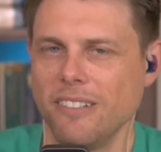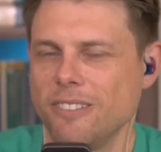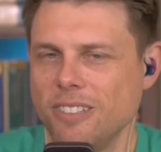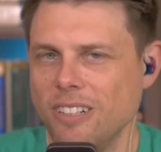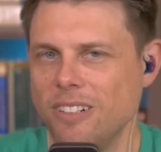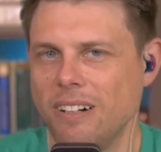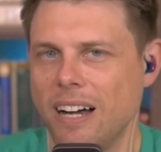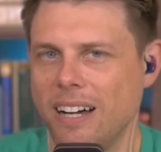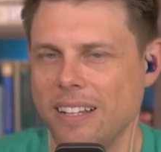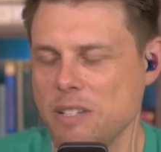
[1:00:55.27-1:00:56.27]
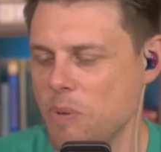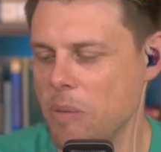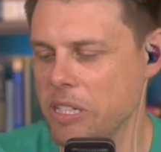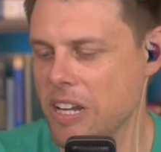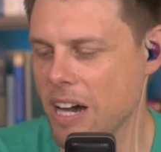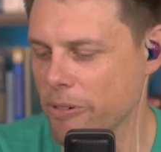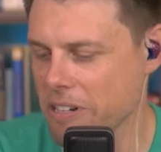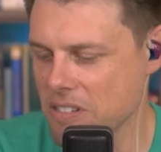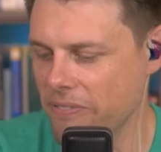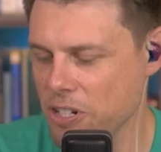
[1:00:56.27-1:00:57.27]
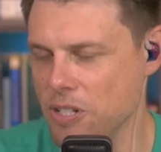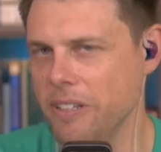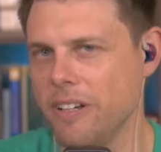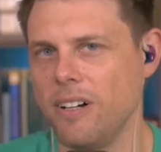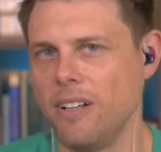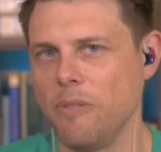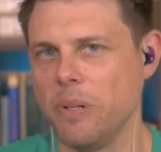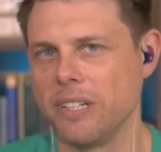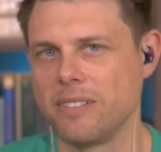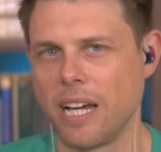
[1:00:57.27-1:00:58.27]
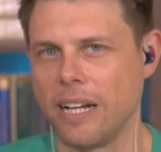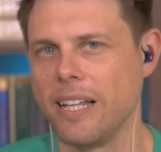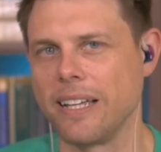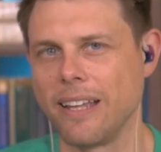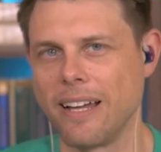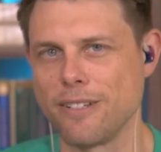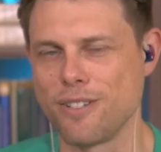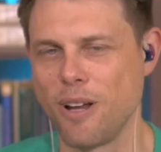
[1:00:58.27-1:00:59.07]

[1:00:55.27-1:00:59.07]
So uh, that's probably not what it's officially called, but it's kind of like that.